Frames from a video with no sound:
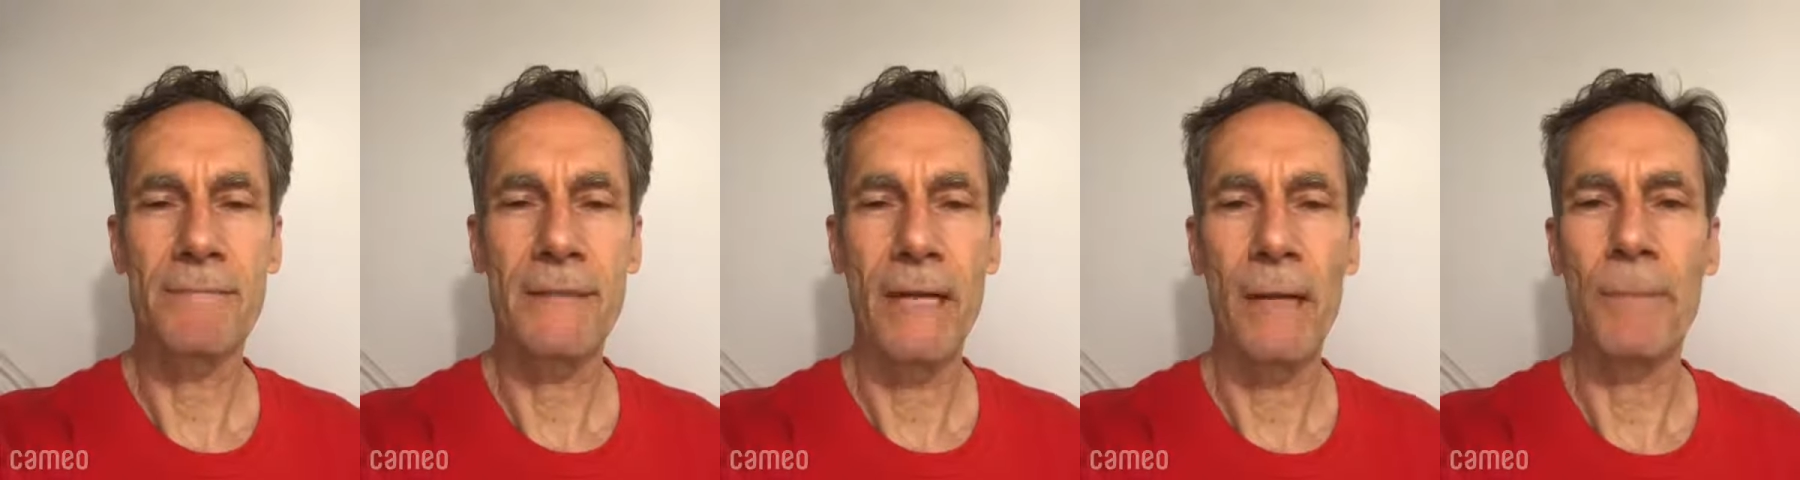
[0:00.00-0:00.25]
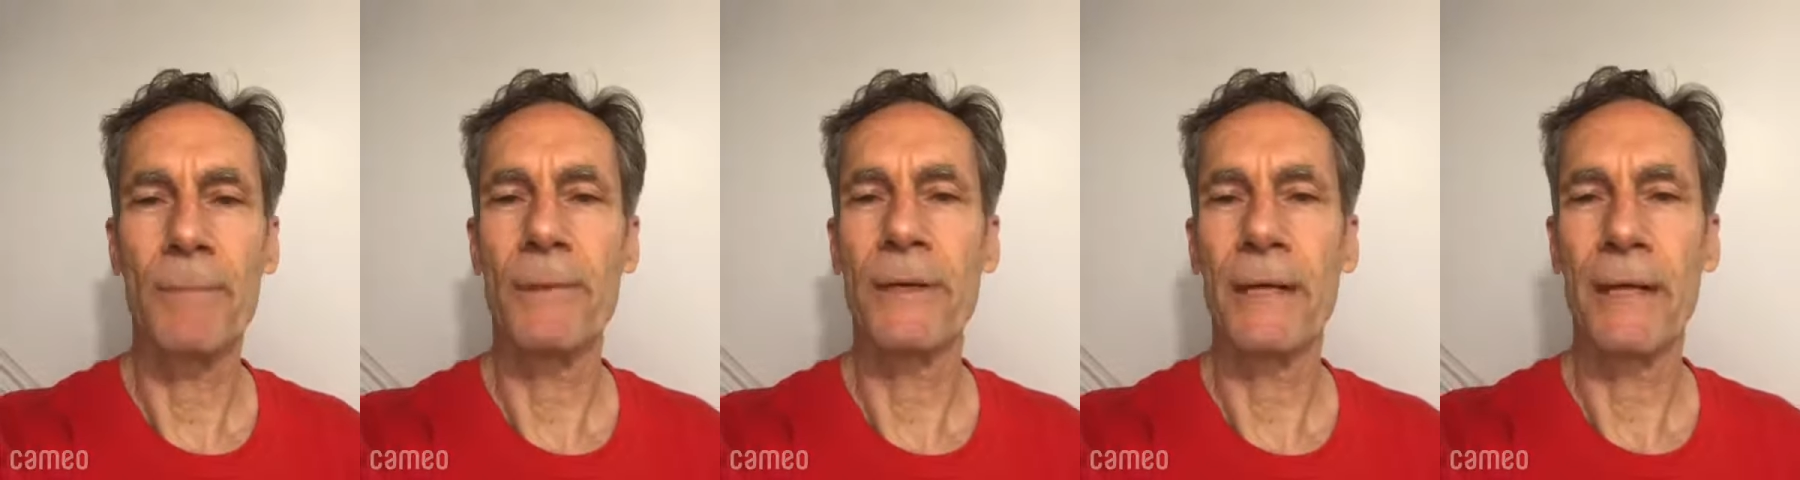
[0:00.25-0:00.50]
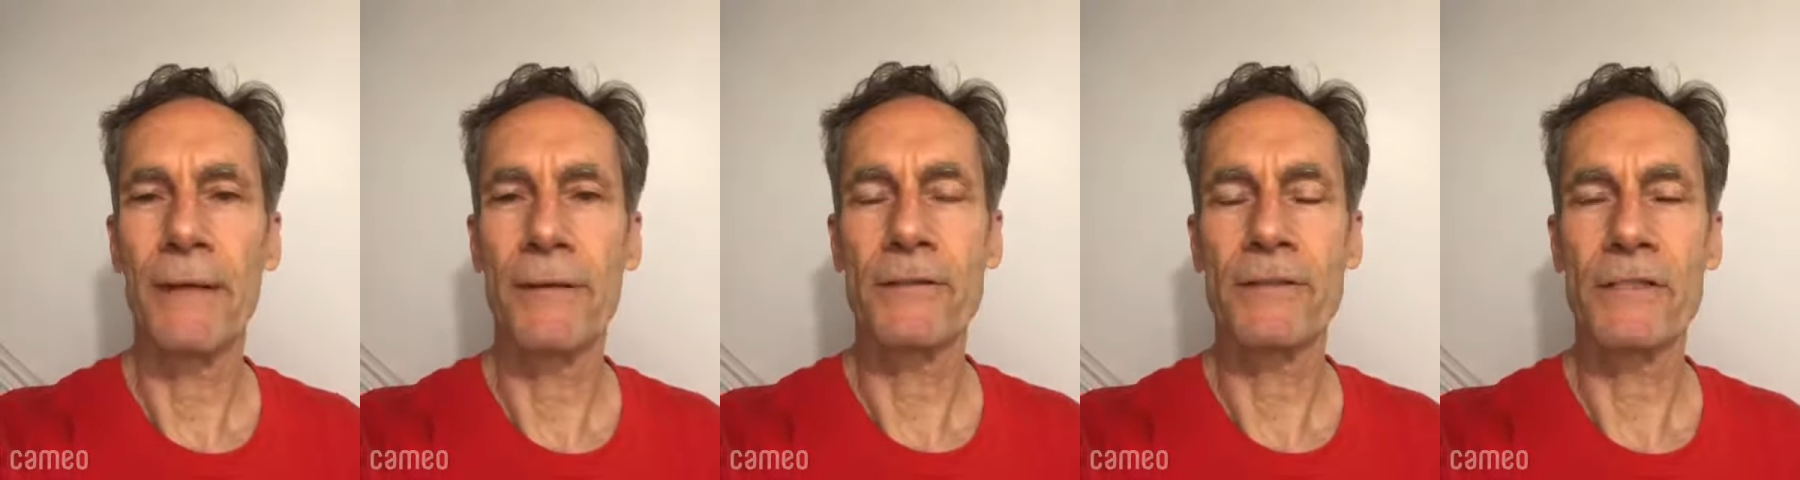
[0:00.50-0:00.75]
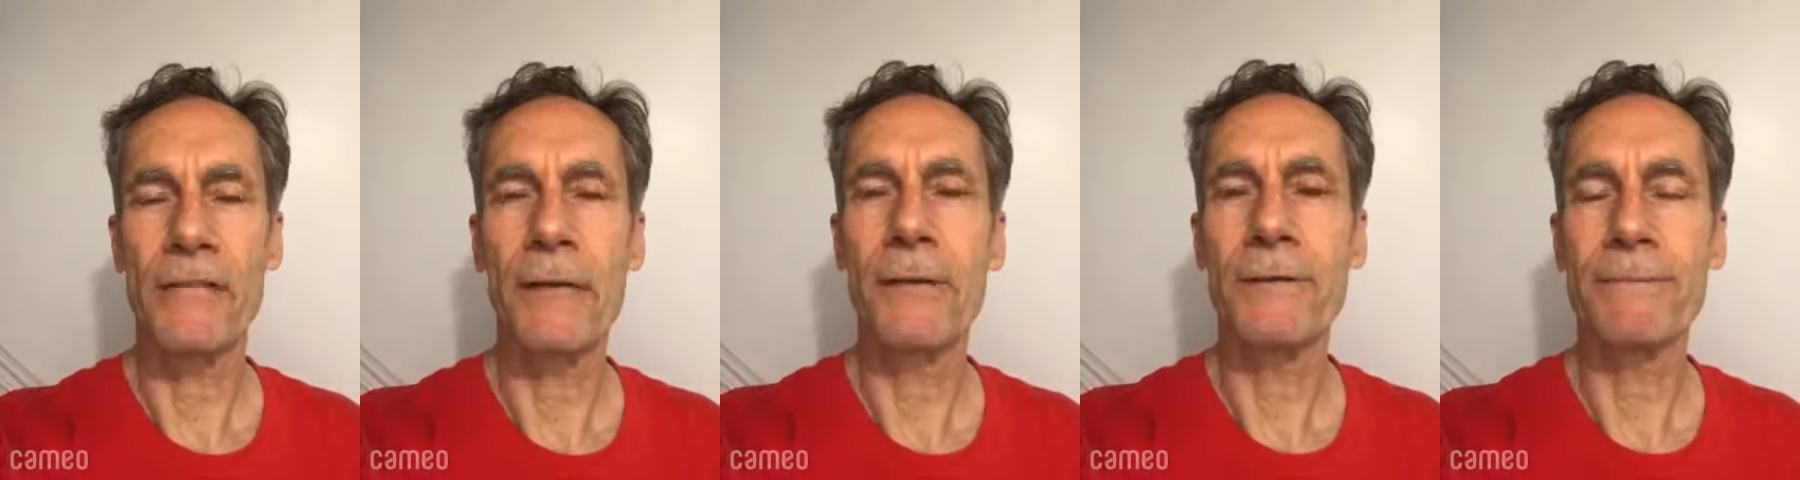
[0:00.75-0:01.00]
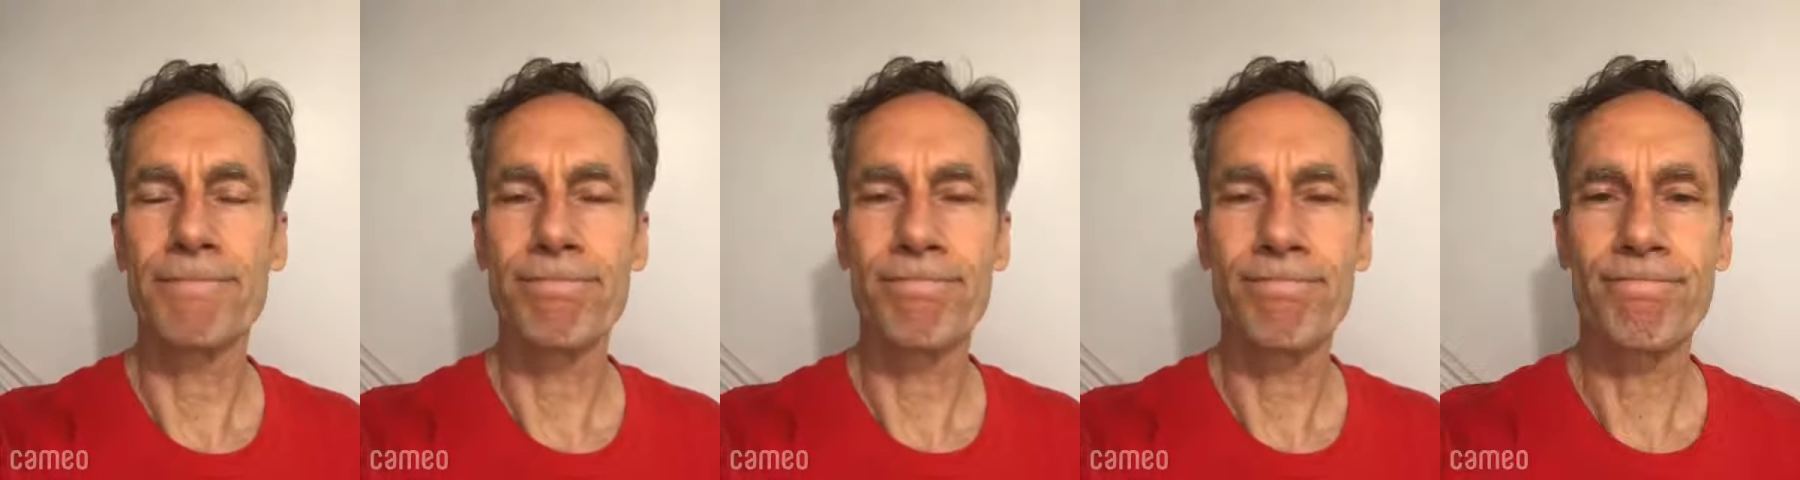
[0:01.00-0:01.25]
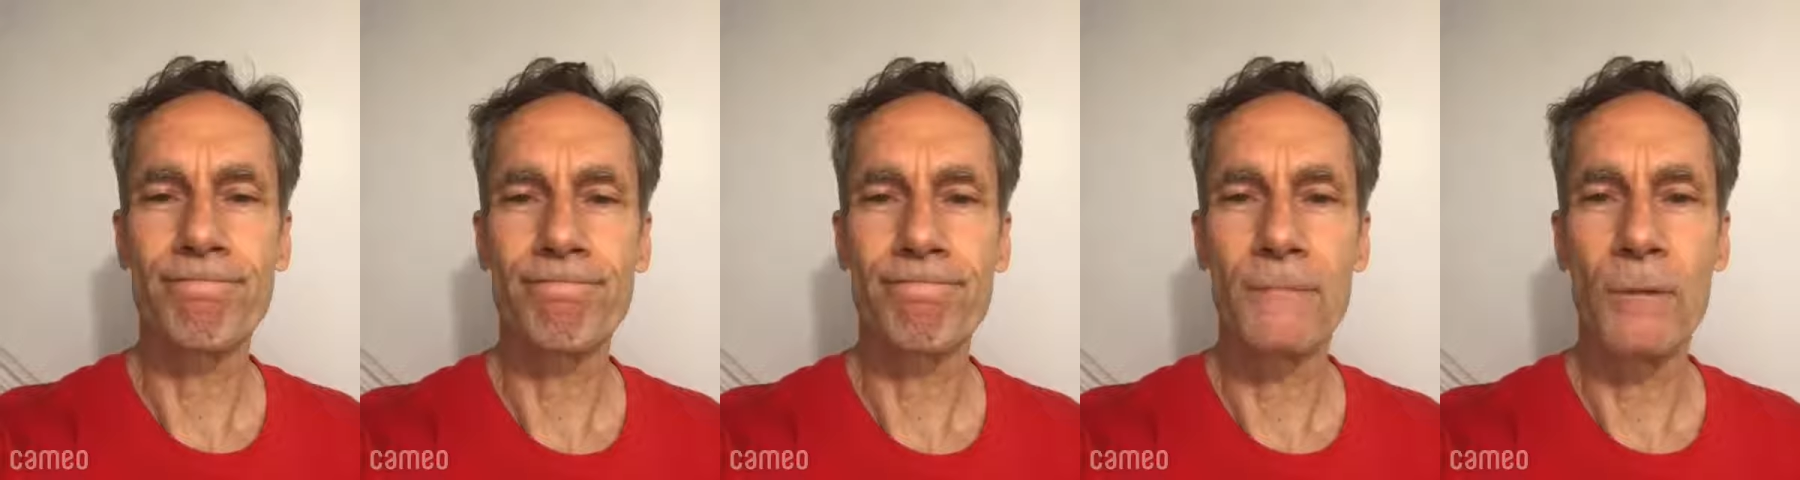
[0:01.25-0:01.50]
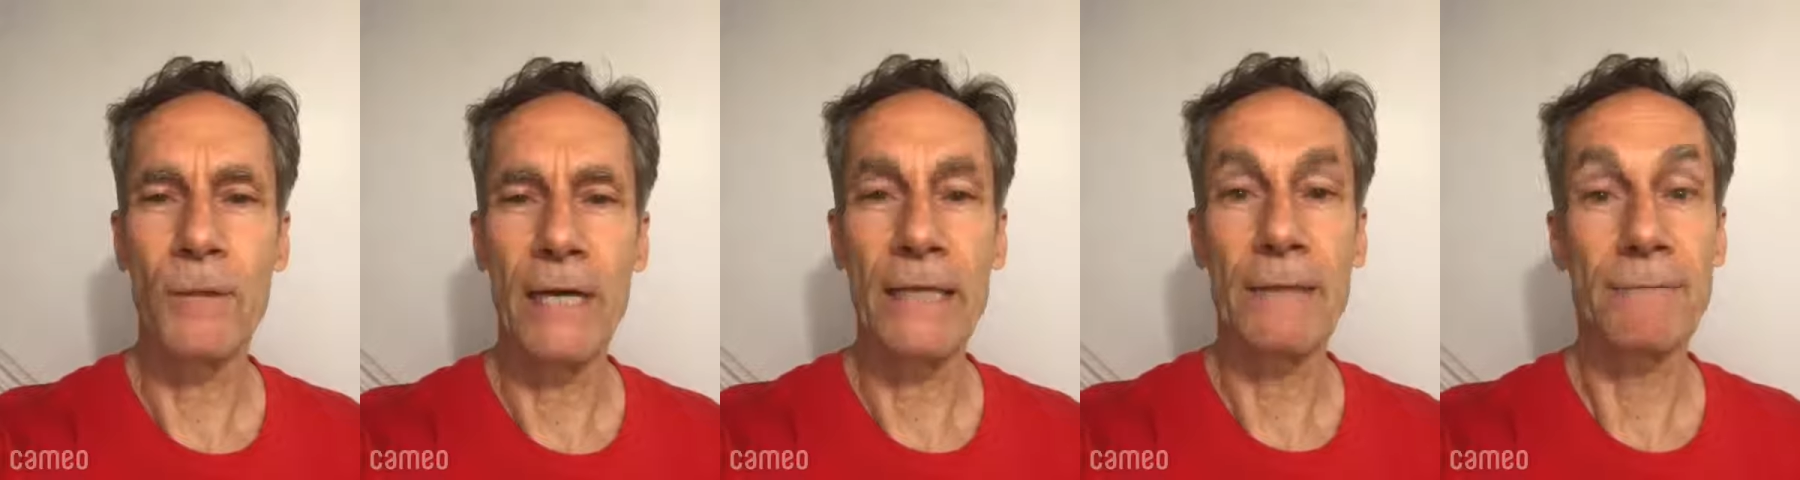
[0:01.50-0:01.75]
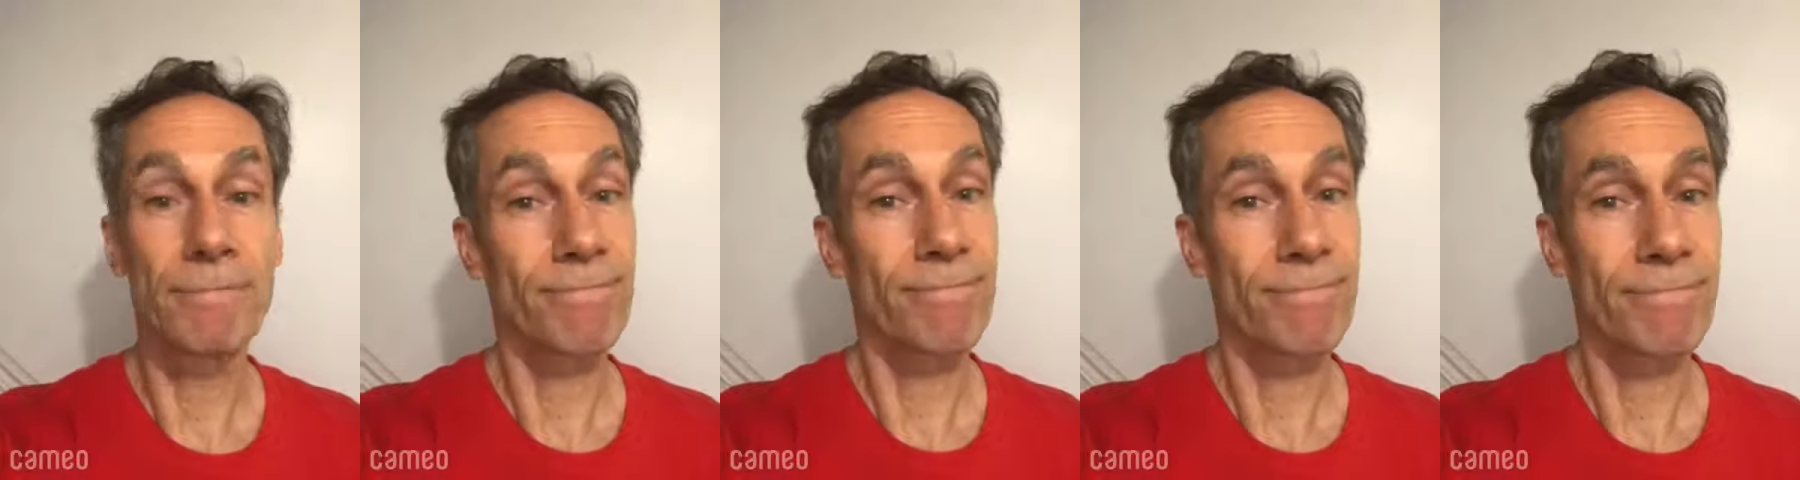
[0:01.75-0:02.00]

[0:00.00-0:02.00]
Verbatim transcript: helping others out, right?